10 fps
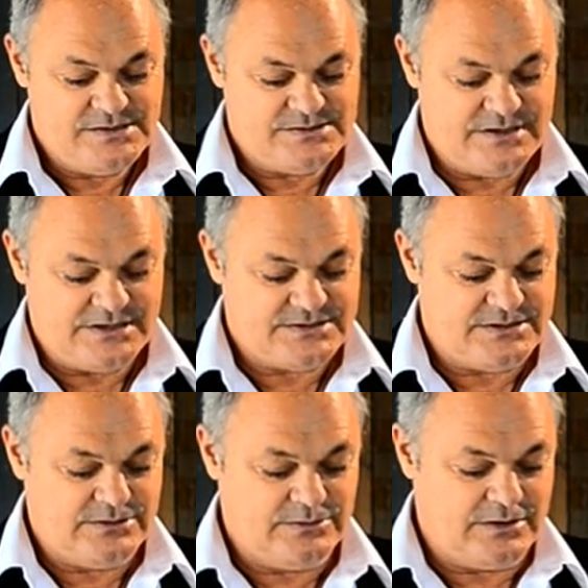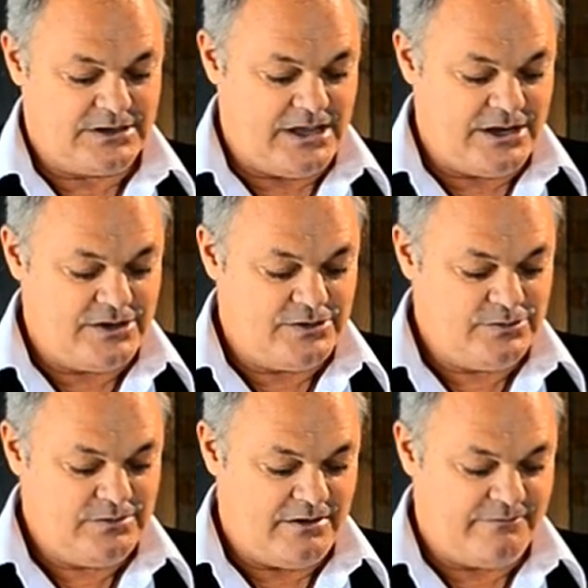So that's the little
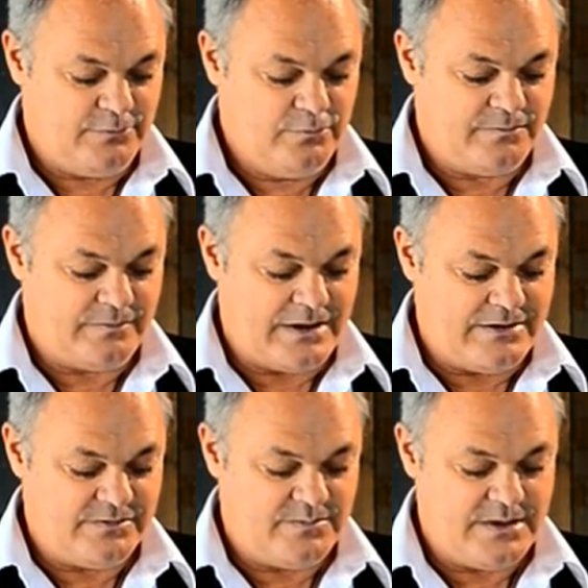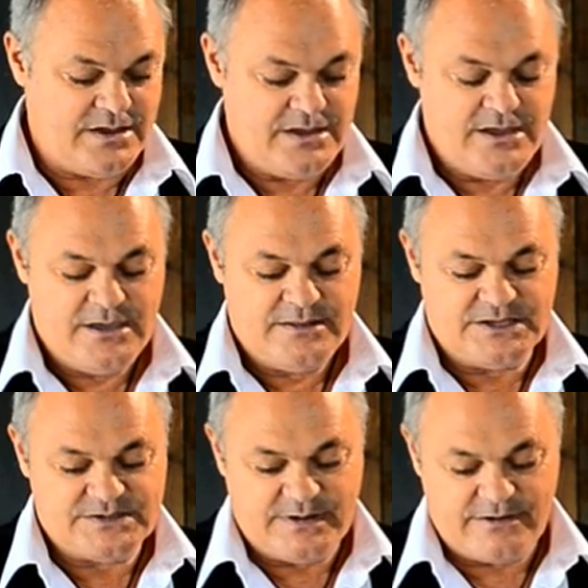Gunhill, a full flavored beer.
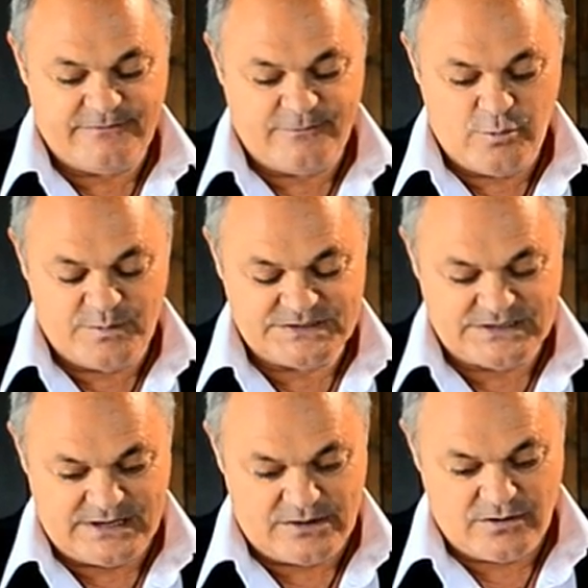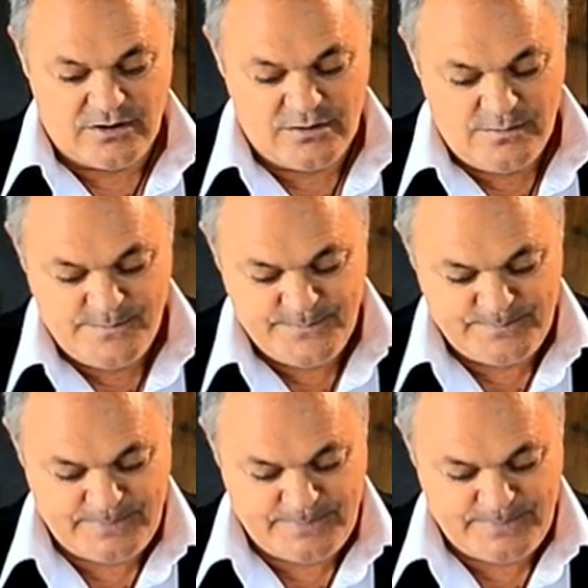That's about a 4% alcohol.